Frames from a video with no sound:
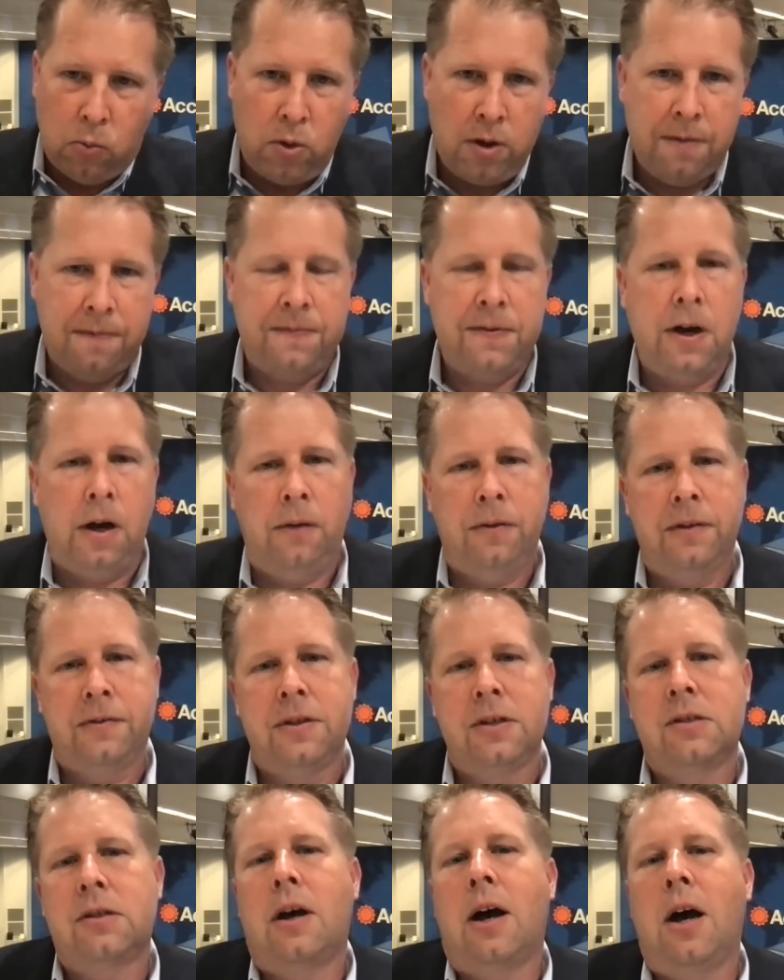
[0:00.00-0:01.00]
we felt
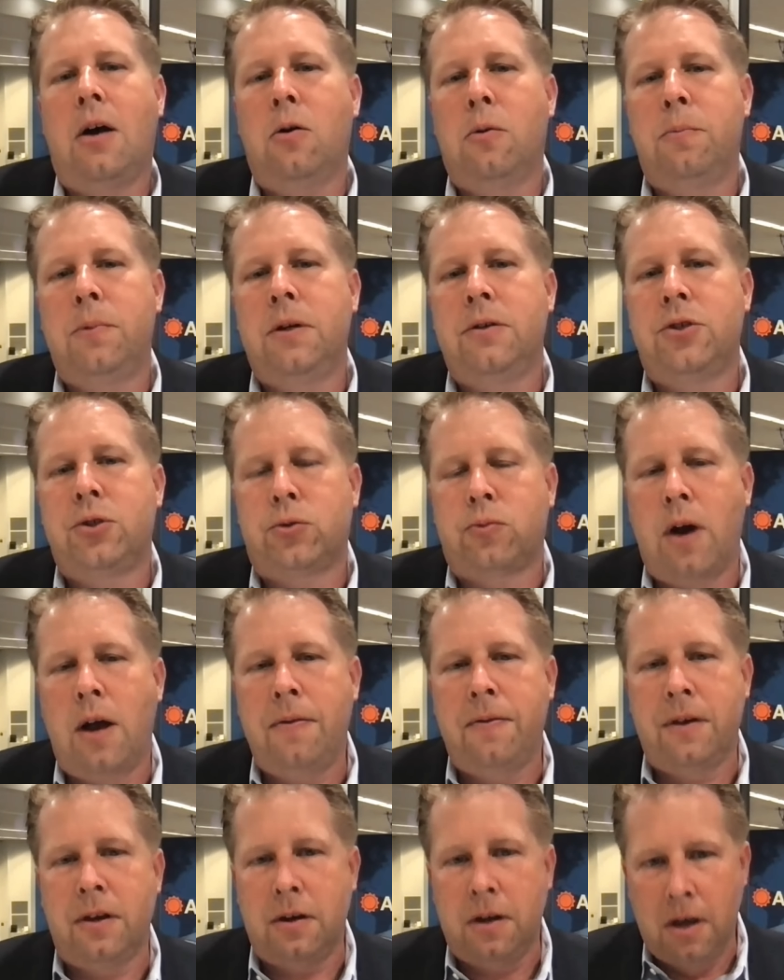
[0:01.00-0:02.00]
that this high would be
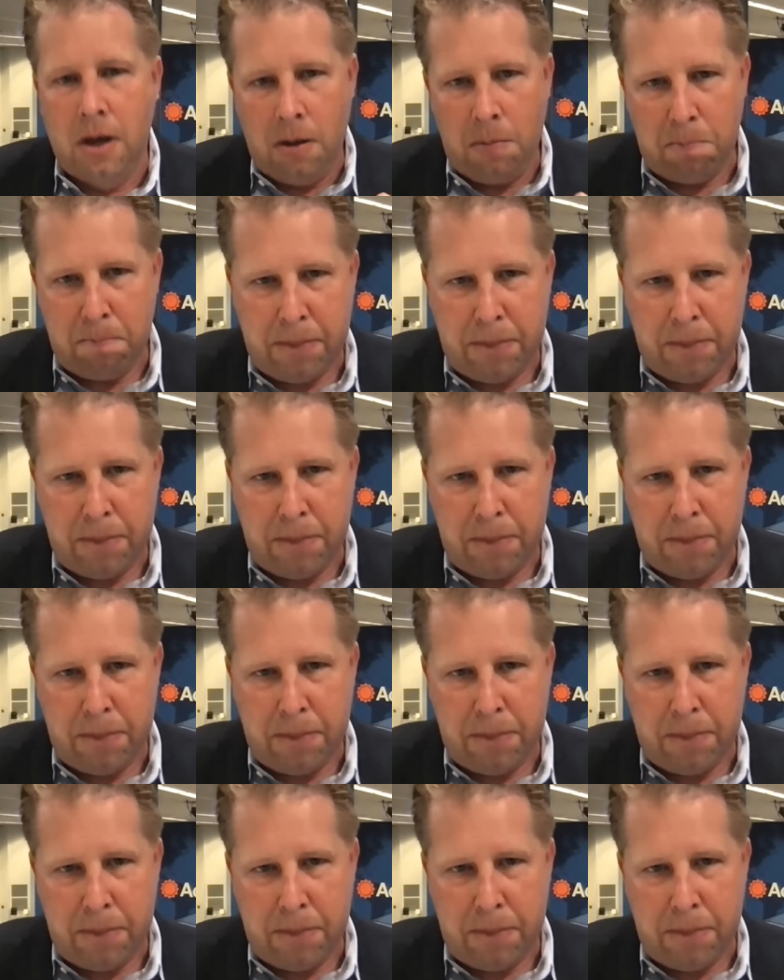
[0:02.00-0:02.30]
strengthened